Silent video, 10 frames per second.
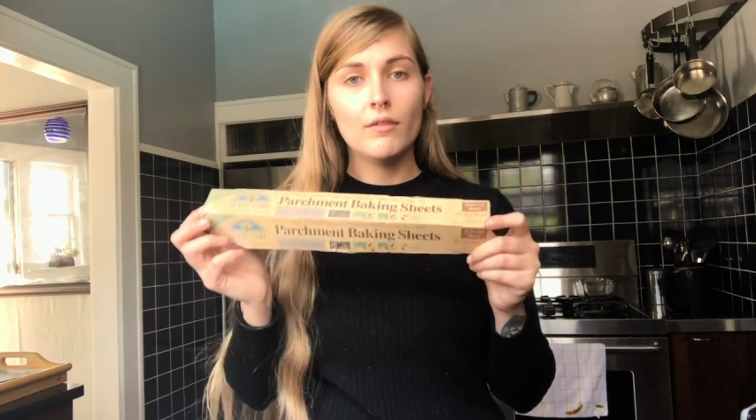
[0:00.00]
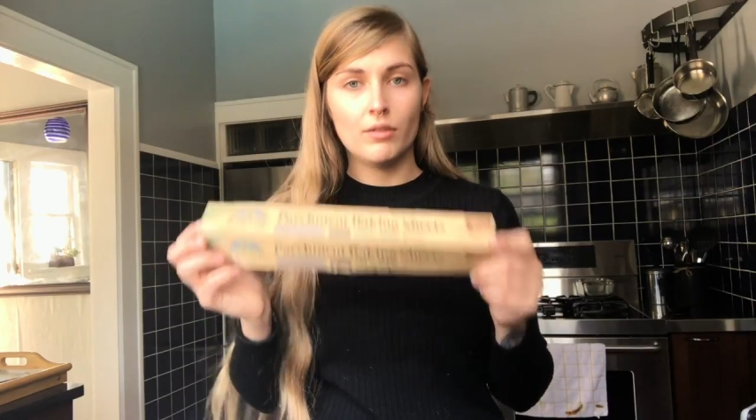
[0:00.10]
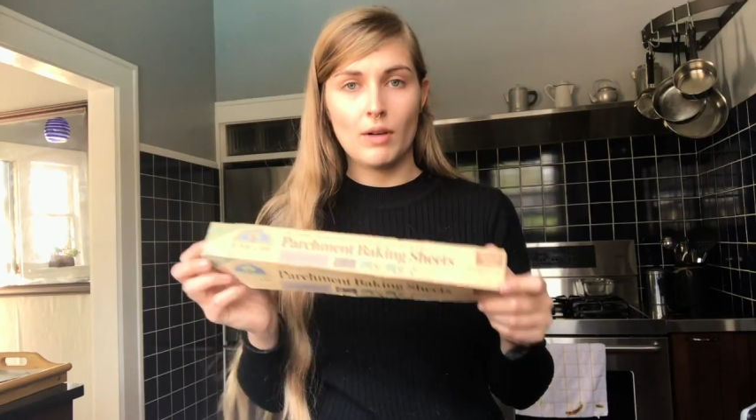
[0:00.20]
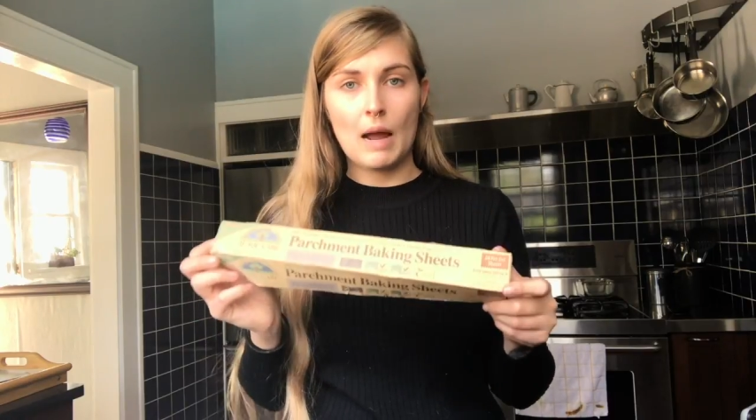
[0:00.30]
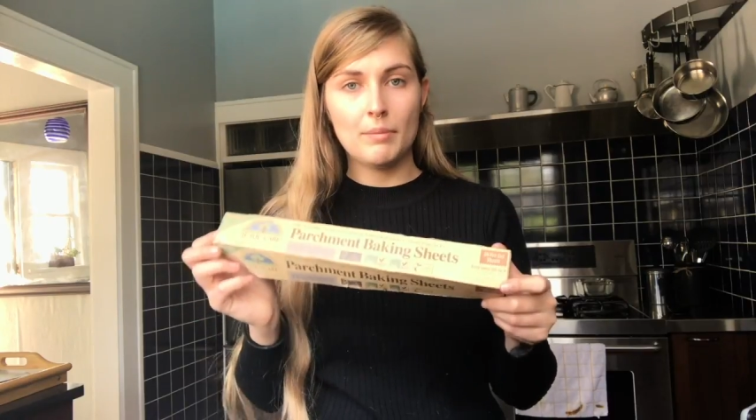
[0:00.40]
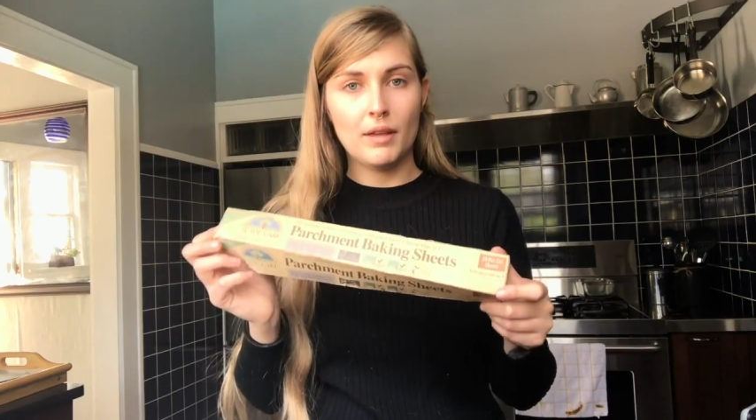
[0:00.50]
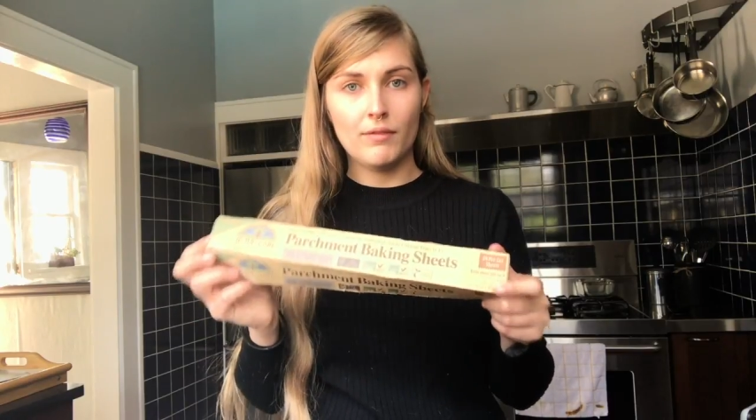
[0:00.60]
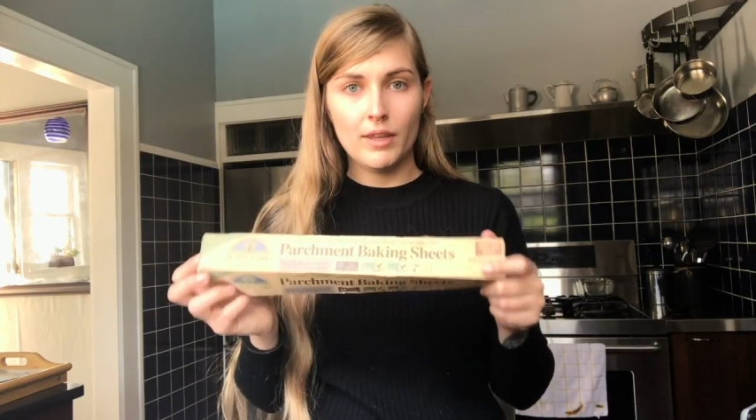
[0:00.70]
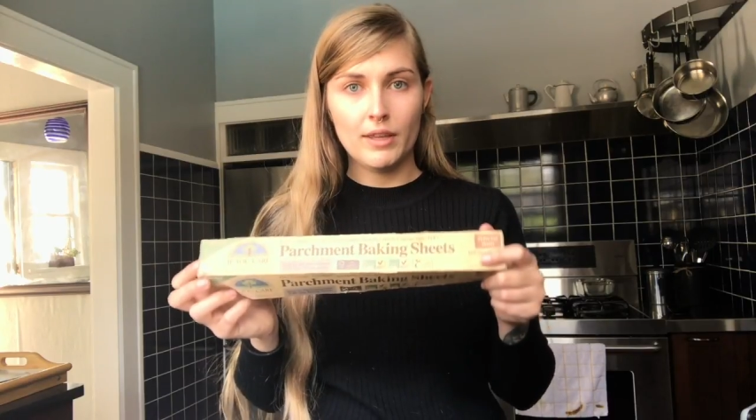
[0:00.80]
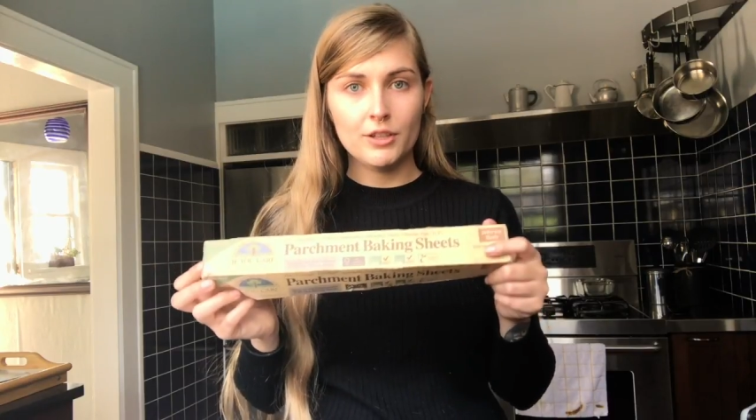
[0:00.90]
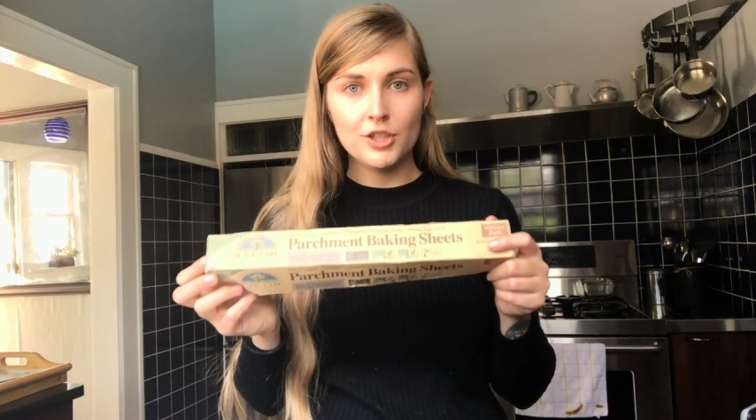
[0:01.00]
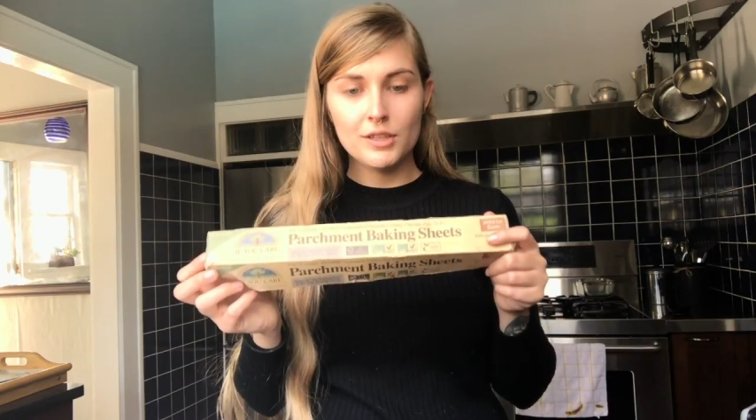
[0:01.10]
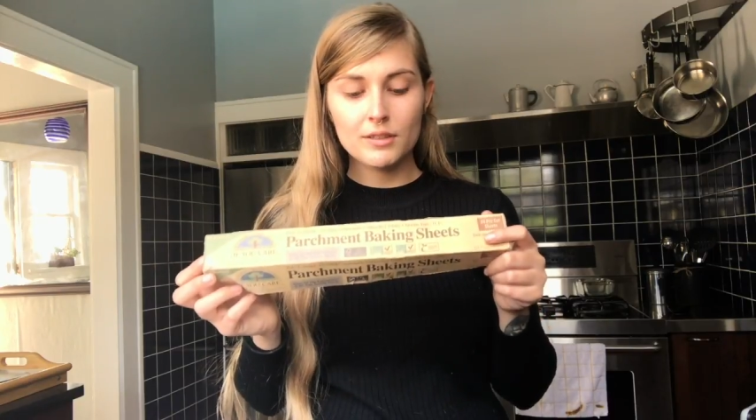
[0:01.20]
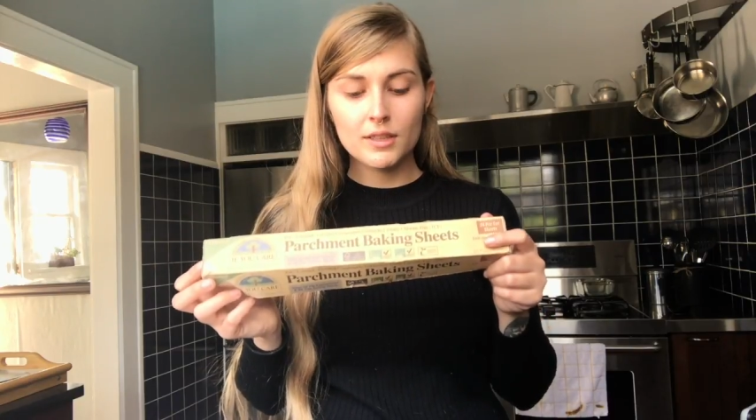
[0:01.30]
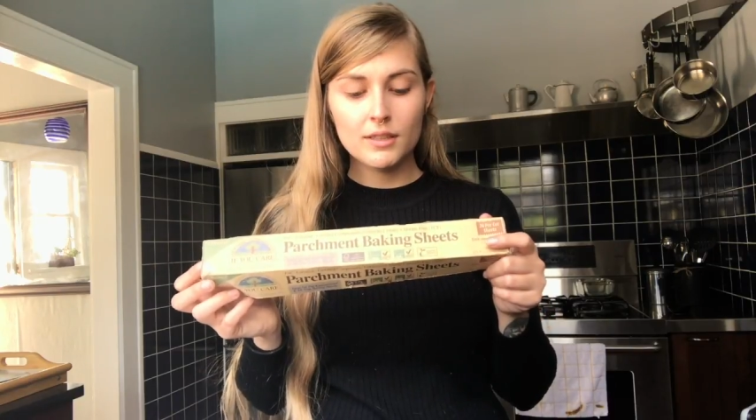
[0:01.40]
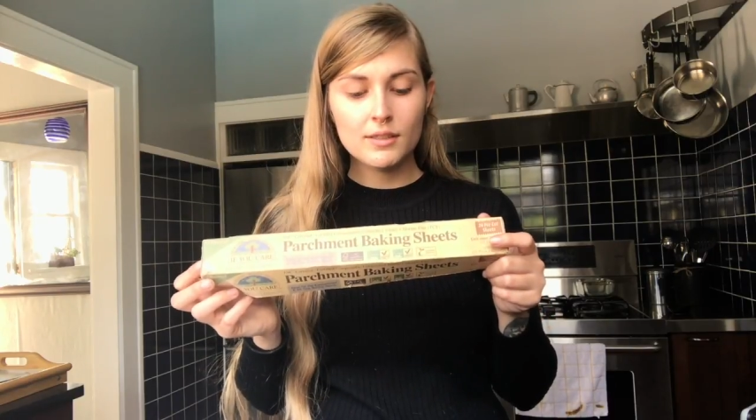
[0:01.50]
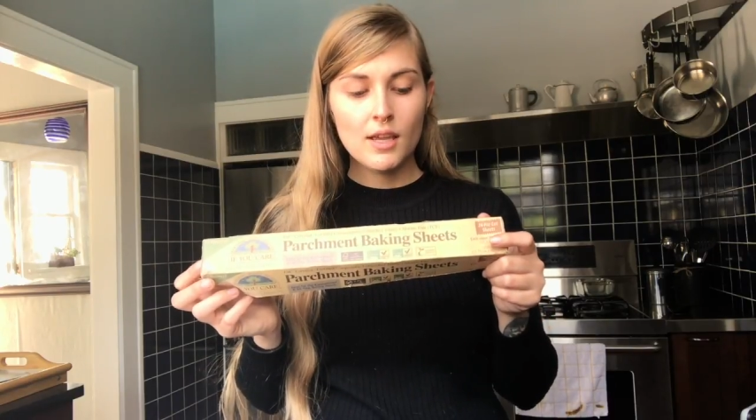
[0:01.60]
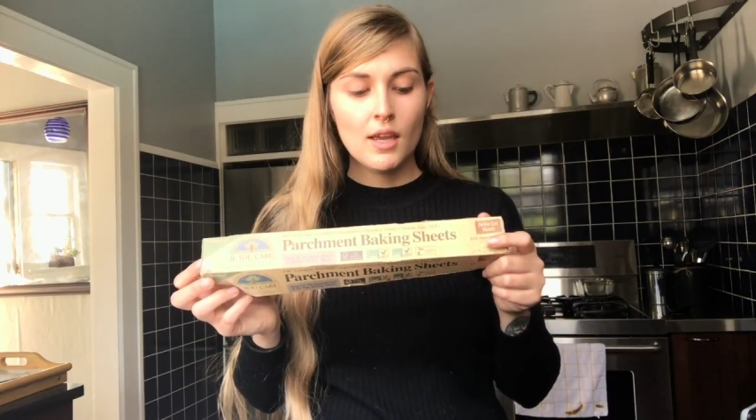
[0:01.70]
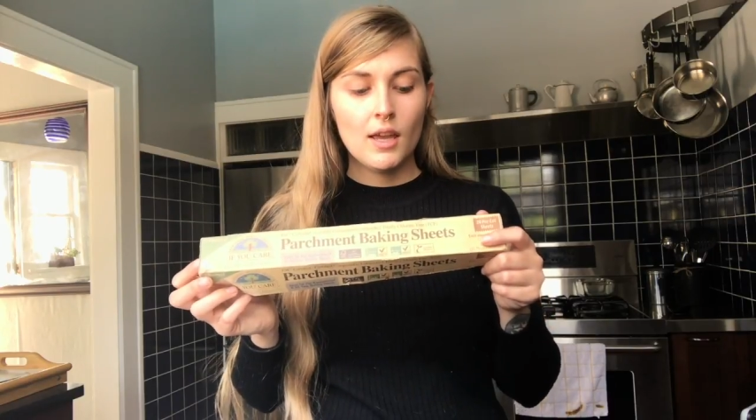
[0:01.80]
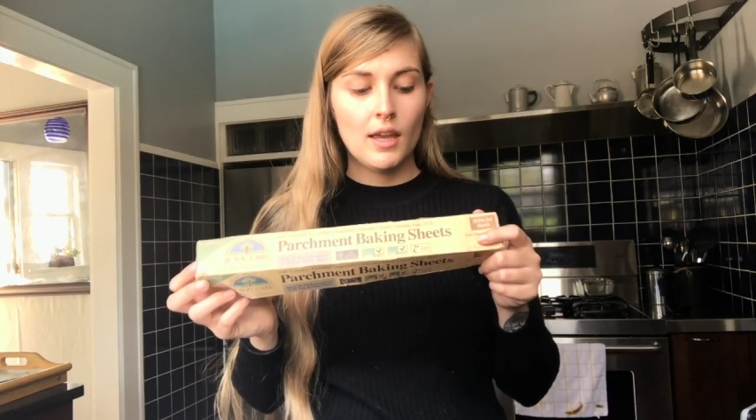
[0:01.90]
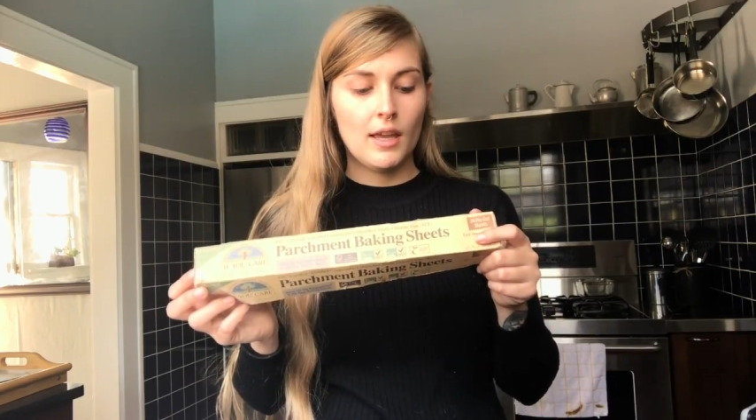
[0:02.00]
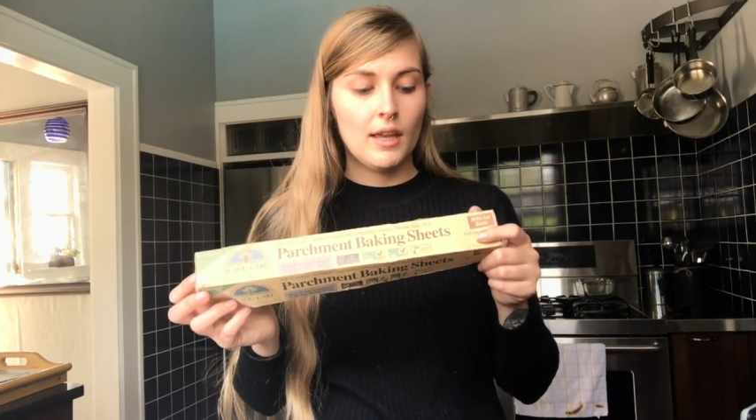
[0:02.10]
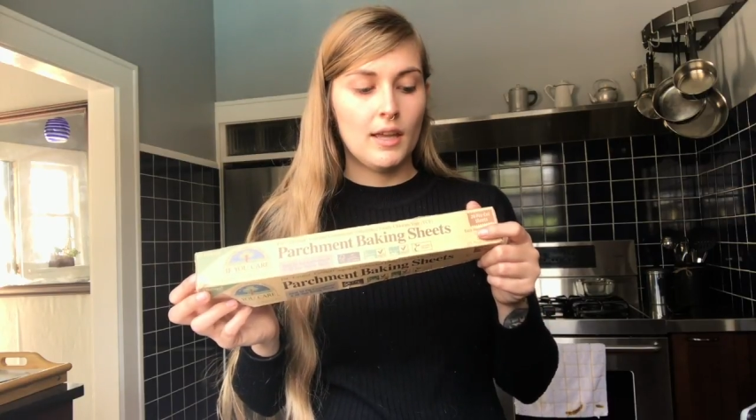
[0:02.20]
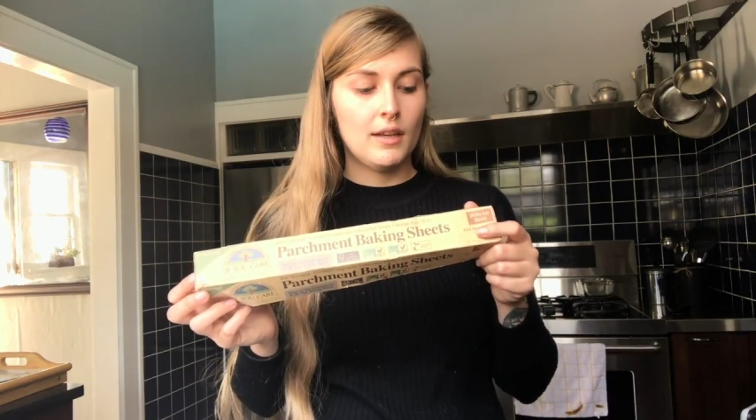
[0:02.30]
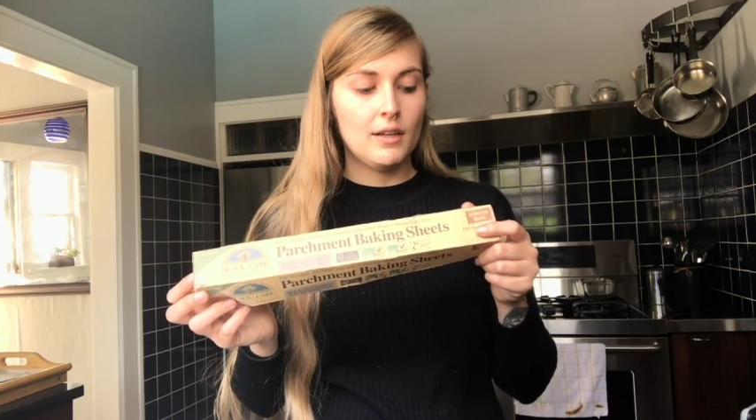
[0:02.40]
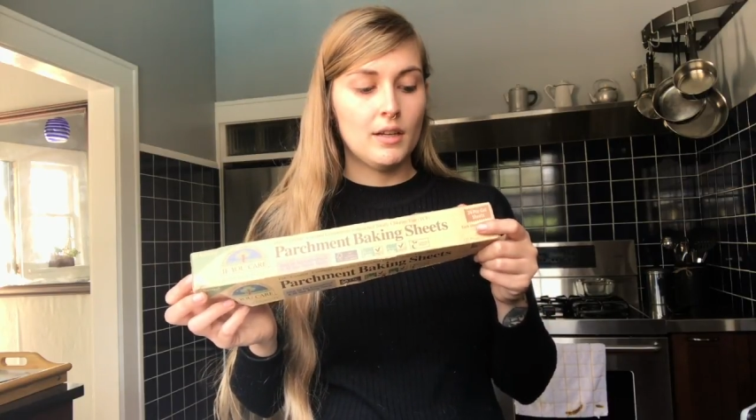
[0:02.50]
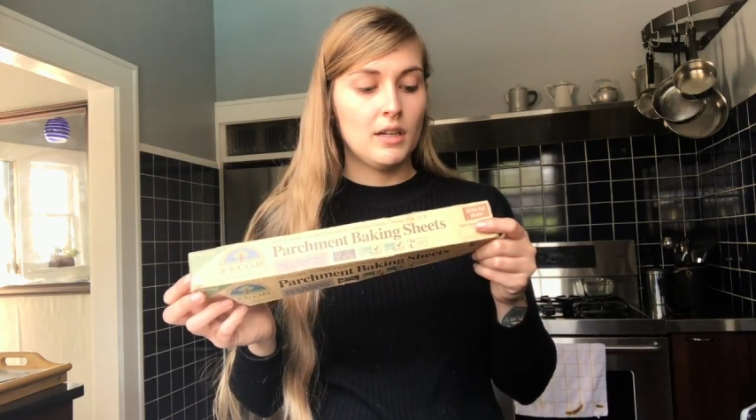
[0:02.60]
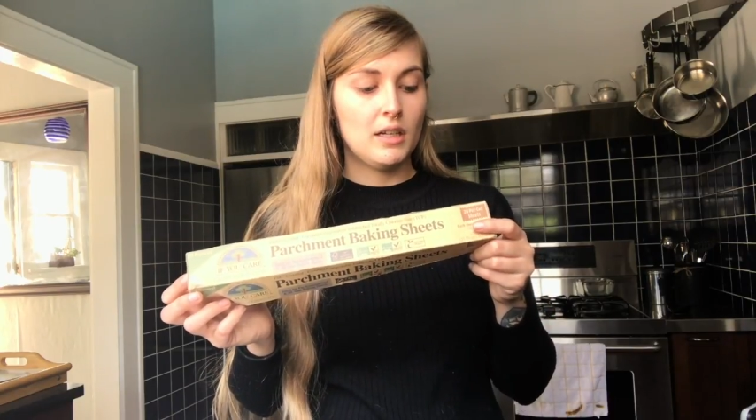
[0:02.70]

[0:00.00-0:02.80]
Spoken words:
for wrapping vegan cheeses. And